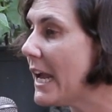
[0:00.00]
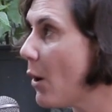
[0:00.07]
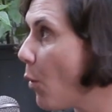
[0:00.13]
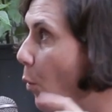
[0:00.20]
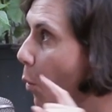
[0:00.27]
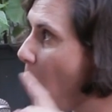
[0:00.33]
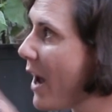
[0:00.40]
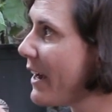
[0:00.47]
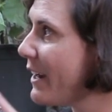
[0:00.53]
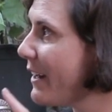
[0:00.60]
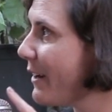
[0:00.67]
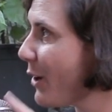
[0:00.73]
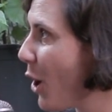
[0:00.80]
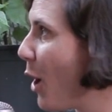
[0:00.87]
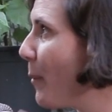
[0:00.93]
one
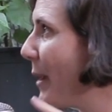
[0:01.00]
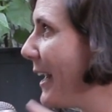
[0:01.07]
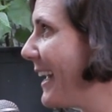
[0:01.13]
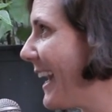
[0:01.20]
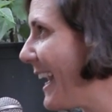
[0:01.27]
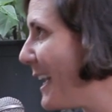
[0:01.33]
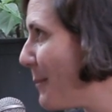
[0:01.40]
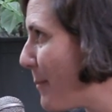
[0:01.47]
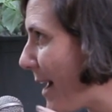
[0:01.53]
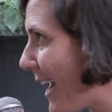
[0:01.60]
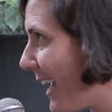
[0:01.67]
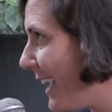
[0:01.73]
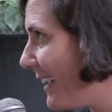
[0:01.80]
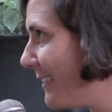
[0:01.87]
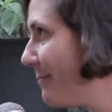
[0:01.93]
comment he'd
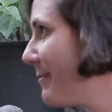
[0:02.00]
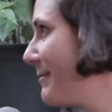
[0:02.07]
made